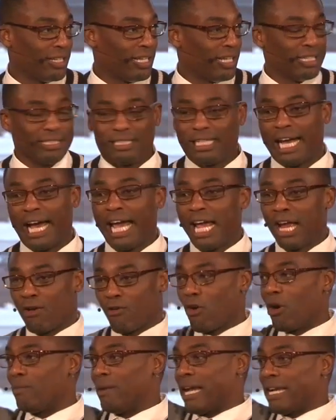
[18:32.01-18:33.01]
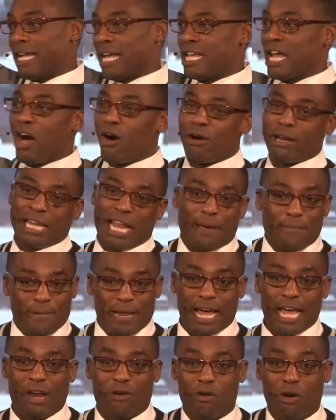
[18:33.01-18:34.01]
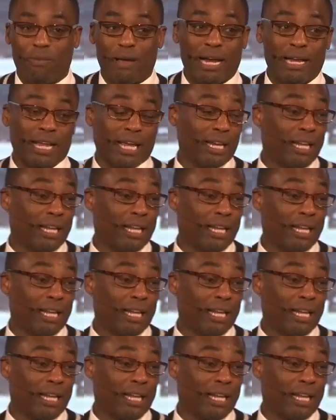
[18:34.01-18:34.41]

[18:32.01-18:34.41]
See, I ain't grow up like that. Y'all clapping, I ain't grow up like that.